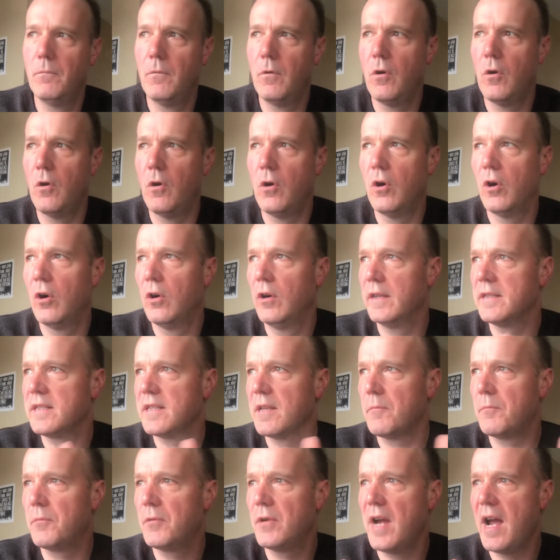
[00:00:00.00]
Or it's
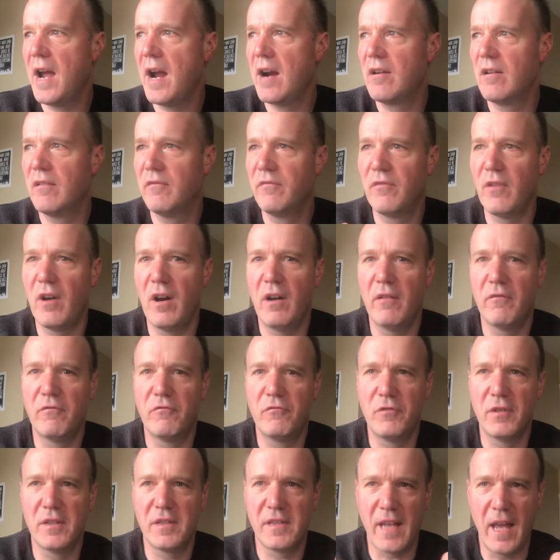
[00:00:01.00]
a prayer of
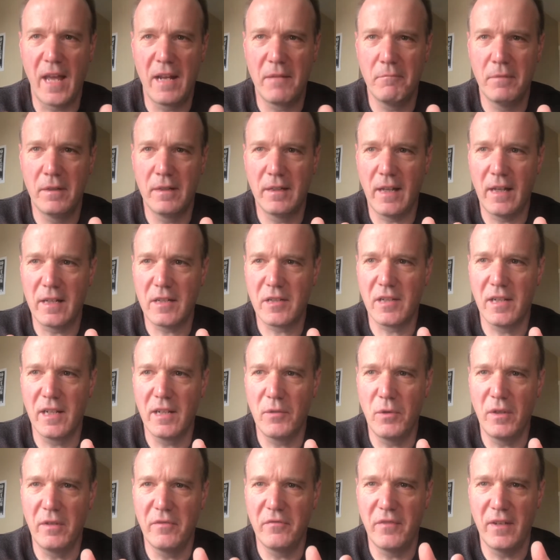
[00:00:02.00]
resentment. Actually,
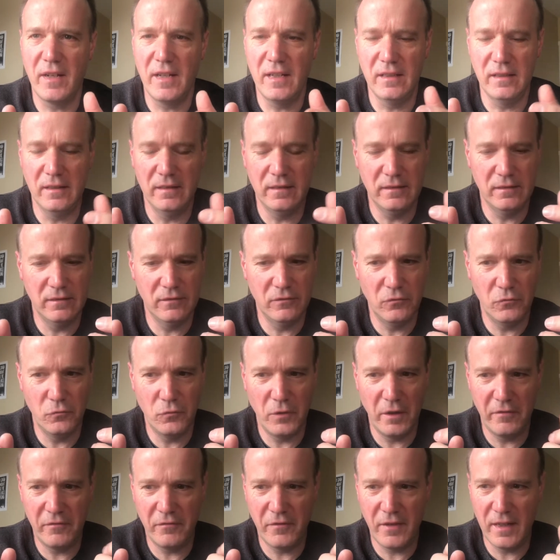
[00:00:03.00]
we feel
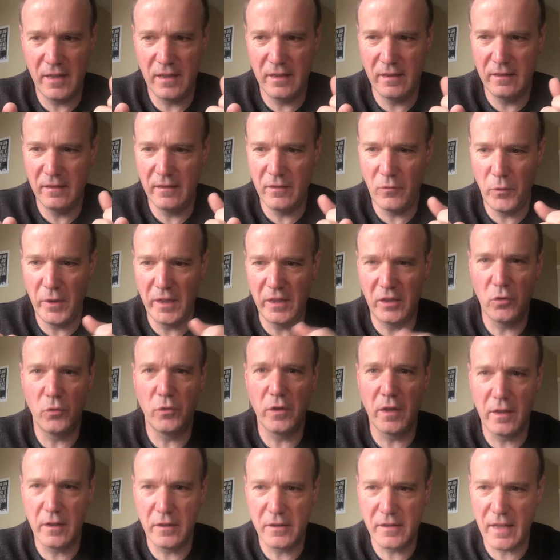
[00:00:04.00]
that we don't
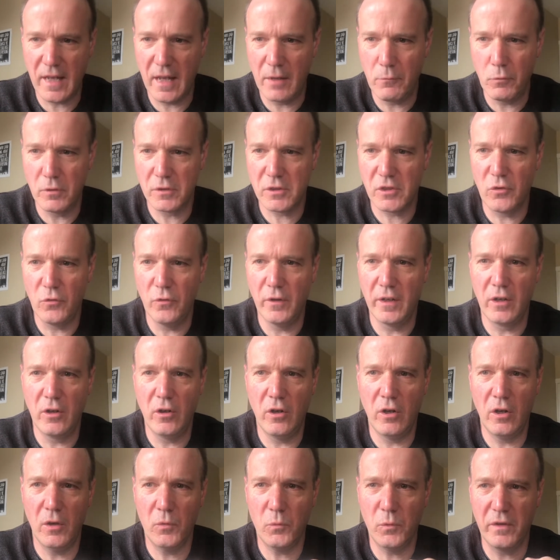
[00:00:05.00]
understand what's going
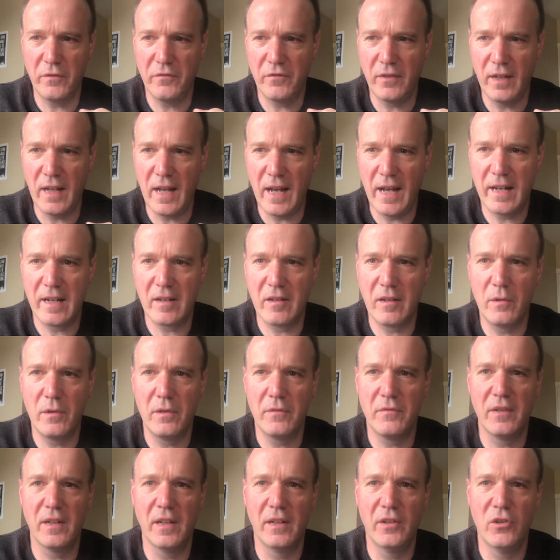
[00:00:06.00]
on. We feel angry, we
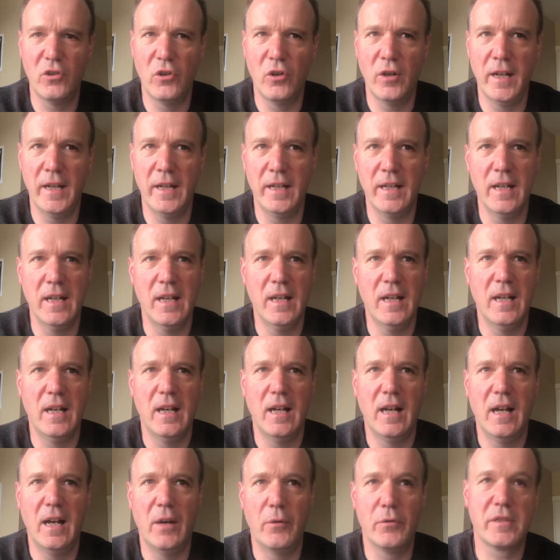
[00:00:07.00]
feel annoyed,
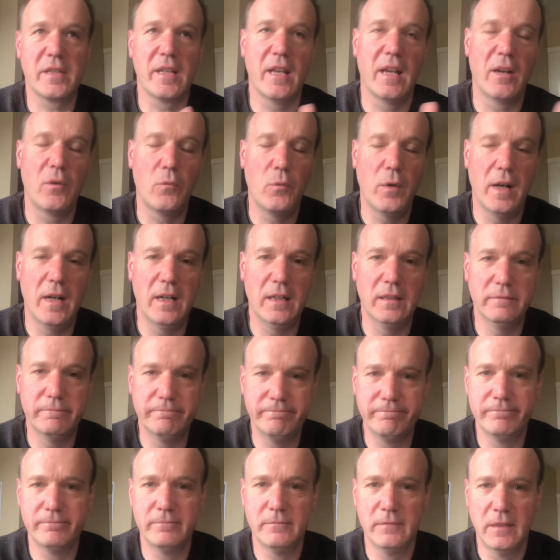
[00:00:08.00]
and we're saying, well,
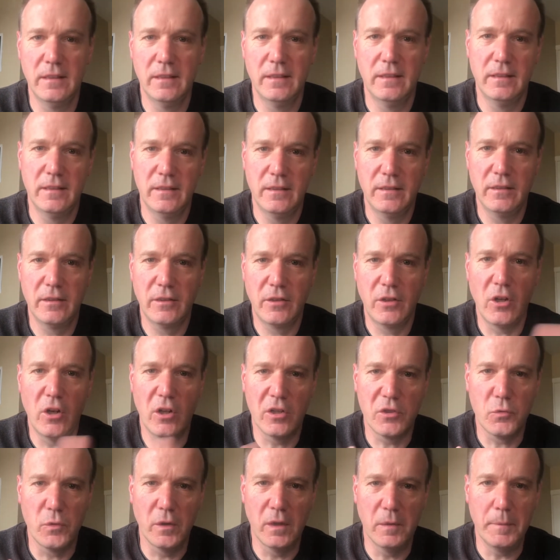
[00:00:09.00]

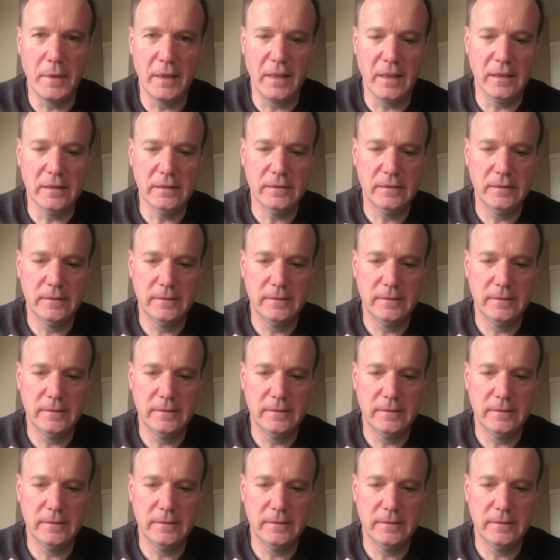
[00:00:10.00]
God's will be done.